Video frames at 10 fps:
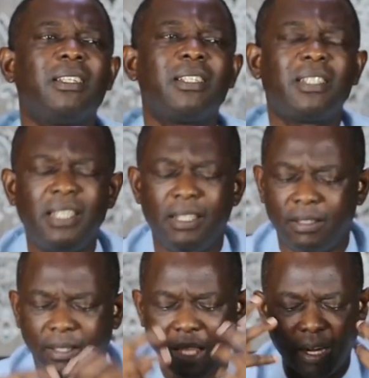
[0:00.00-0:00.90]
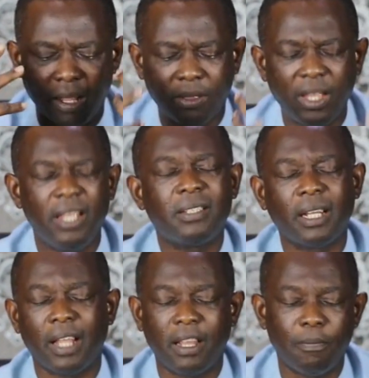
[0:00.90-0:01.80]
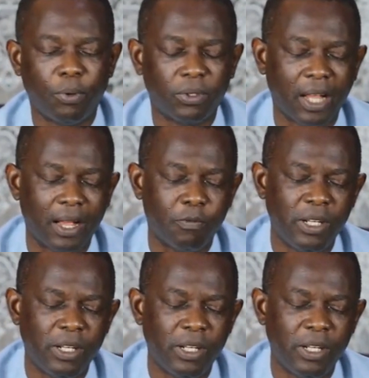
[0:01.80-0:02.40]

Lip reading: See, there are things that are important.